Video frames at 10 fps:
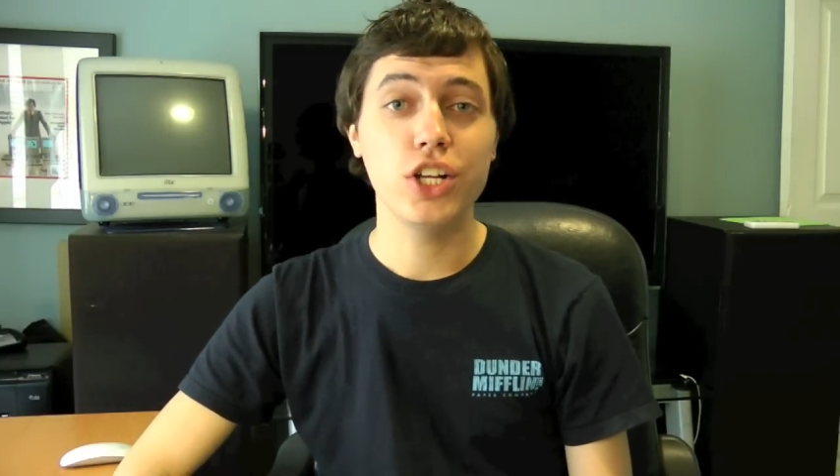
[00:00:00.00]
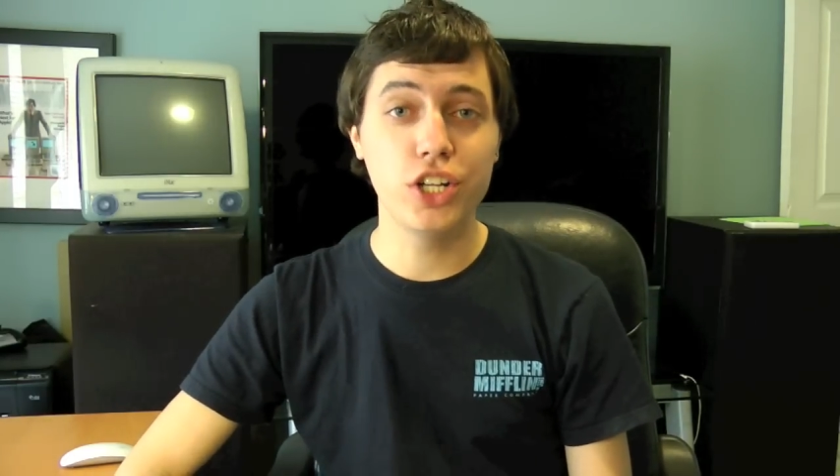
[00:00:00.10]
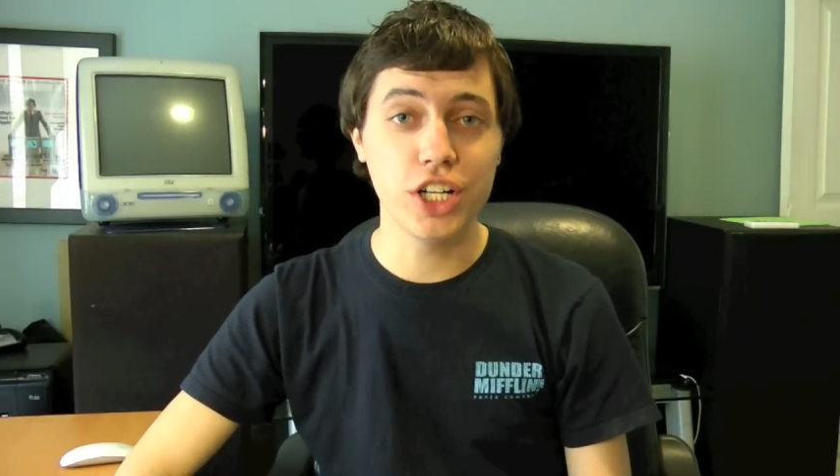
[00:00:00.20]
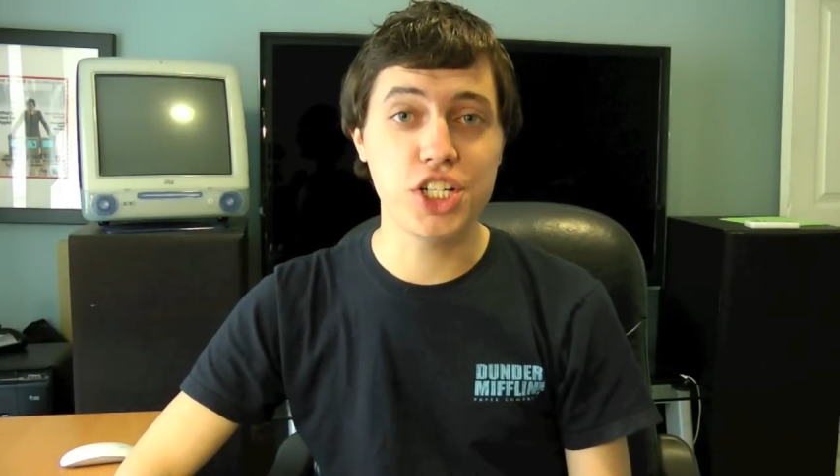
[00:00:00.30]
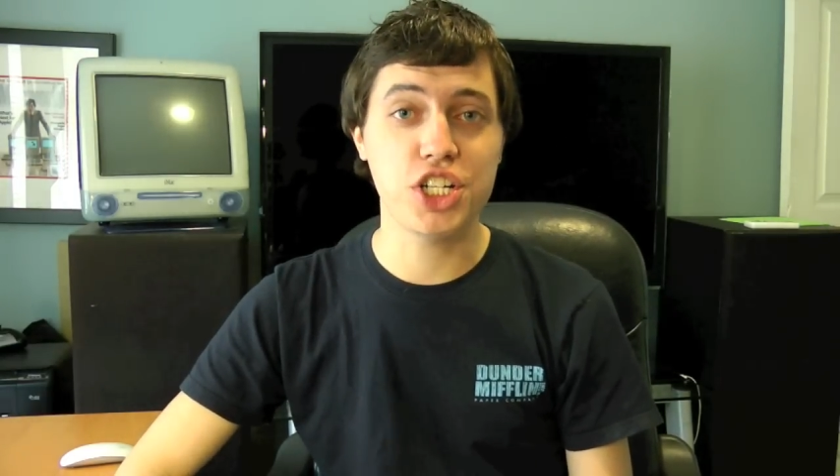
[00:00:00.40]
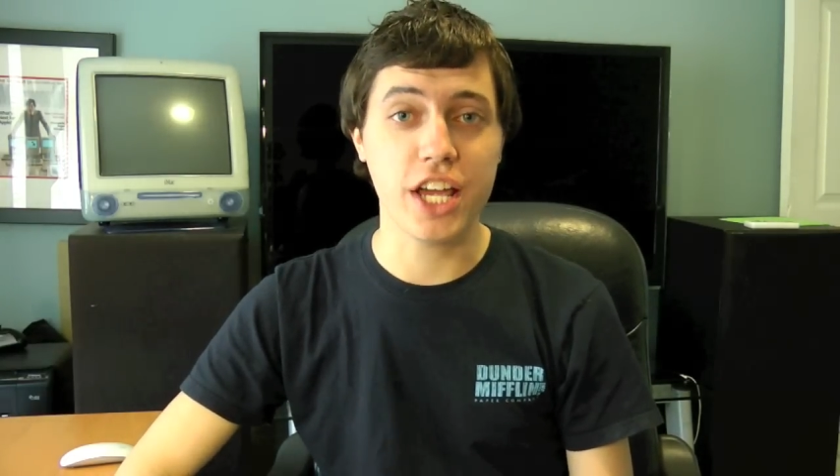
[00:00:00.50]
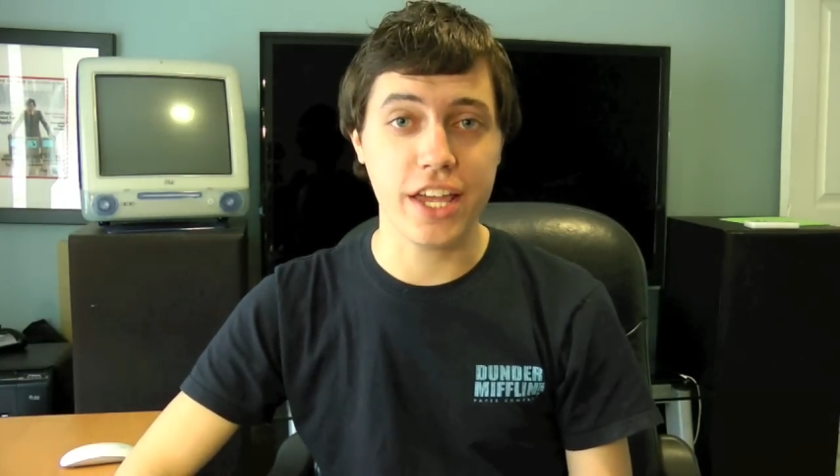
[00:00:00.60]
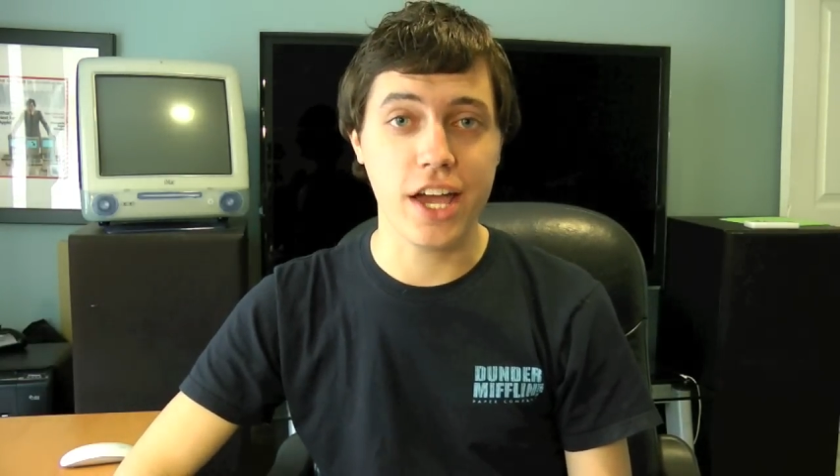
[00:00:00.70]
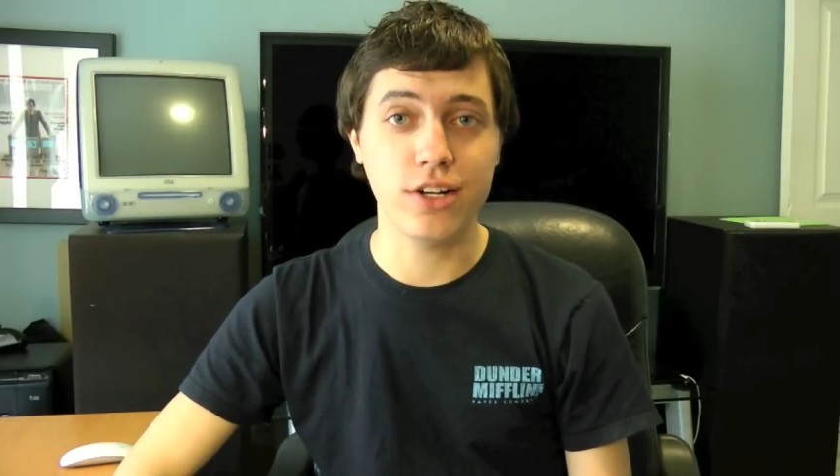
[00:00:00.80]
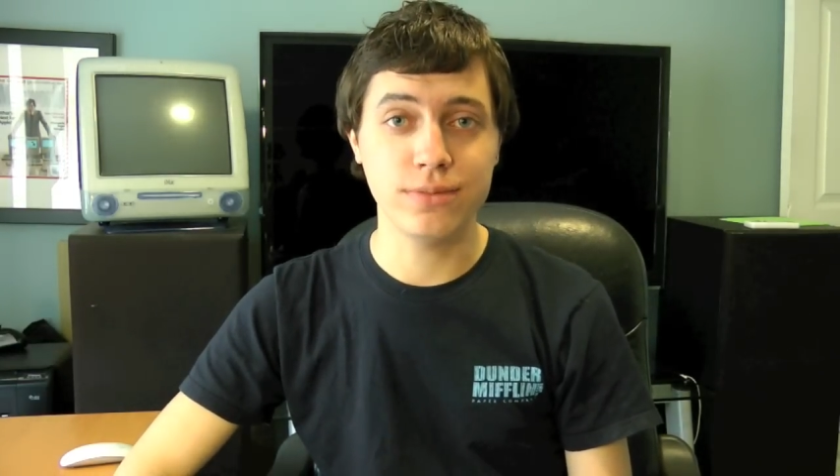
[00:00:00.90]
Good
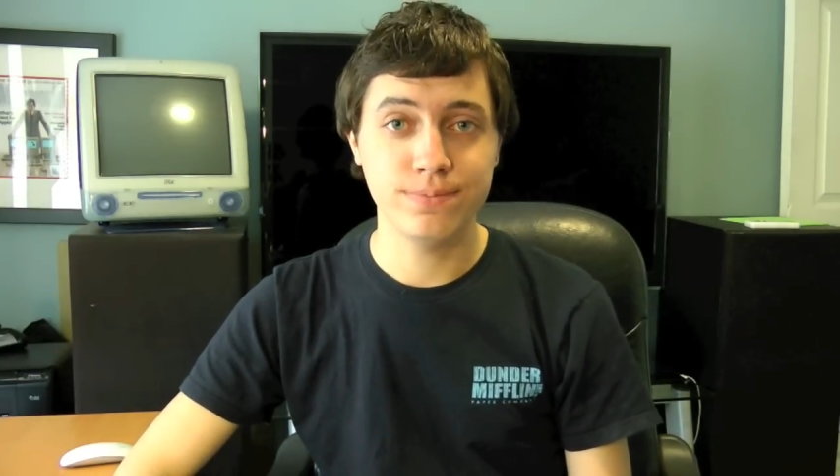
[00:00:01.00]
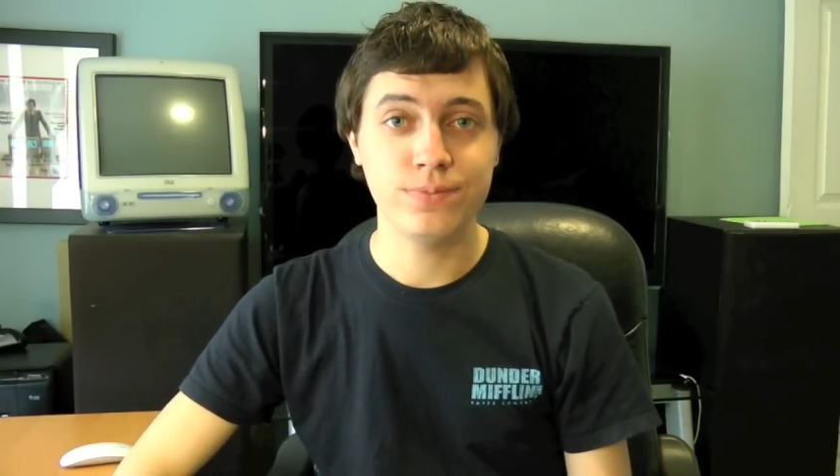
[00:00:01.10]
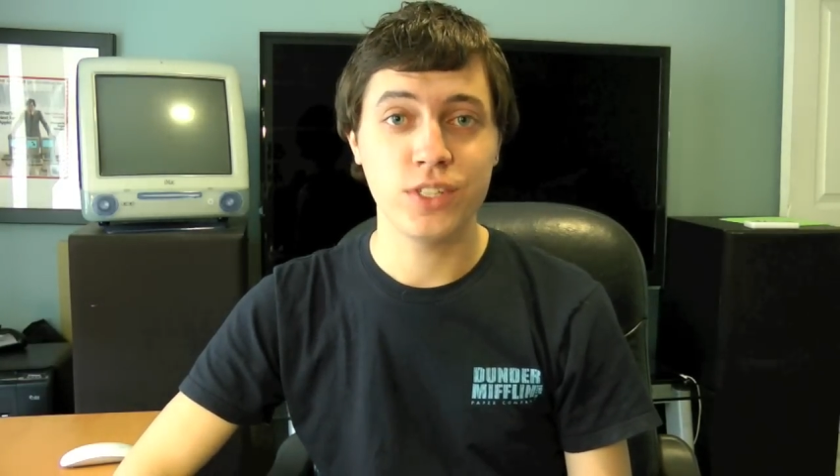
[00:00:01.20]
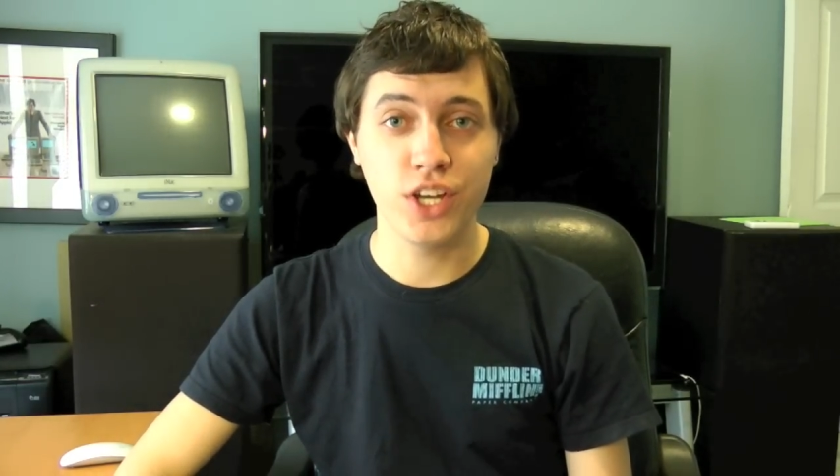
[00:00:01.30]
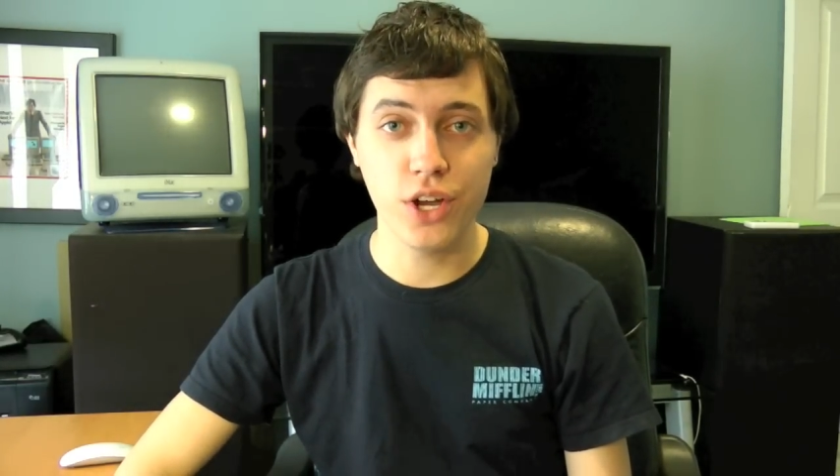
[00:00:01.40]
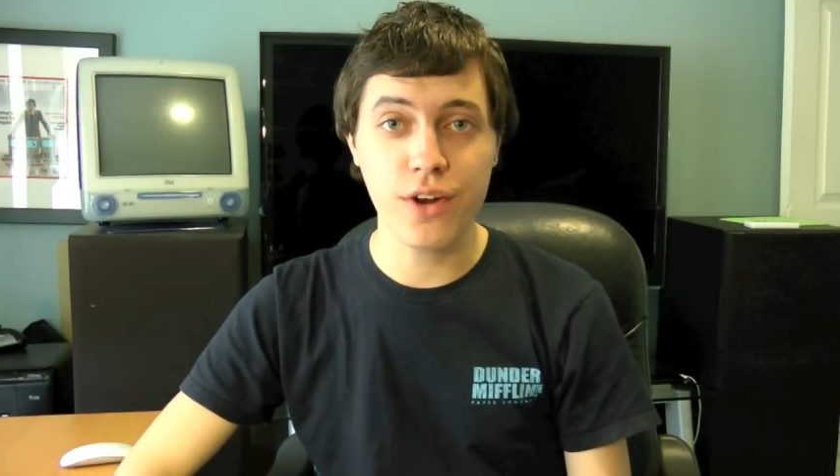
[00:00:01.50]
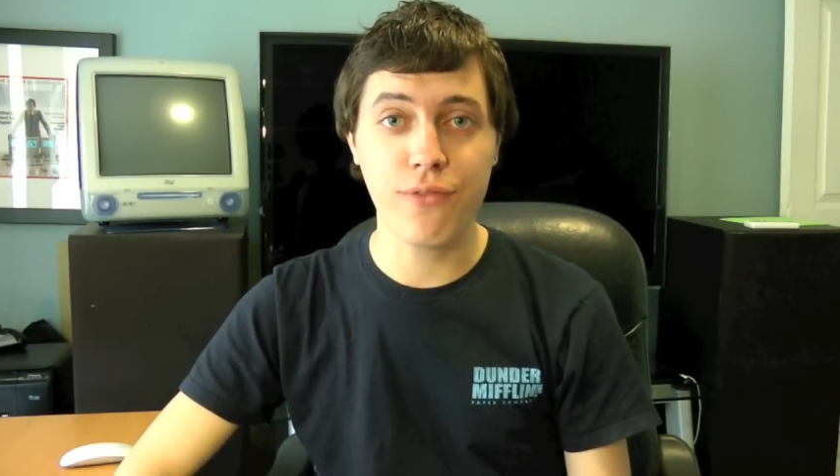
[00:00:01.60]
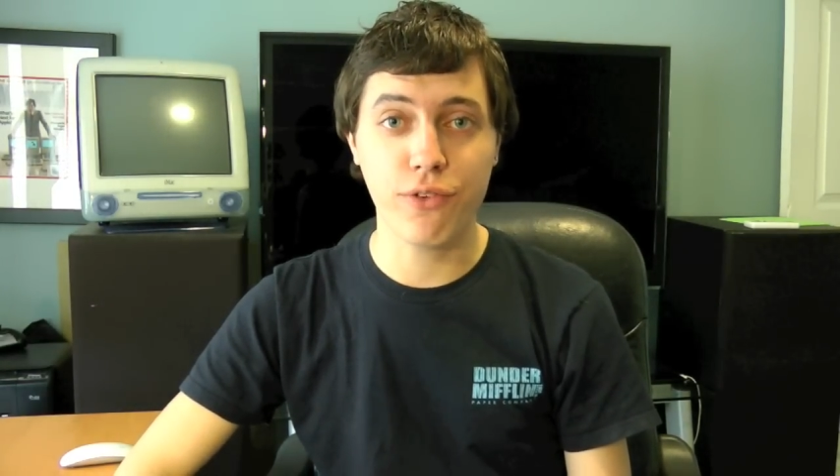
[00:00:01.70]
shit, yo. Good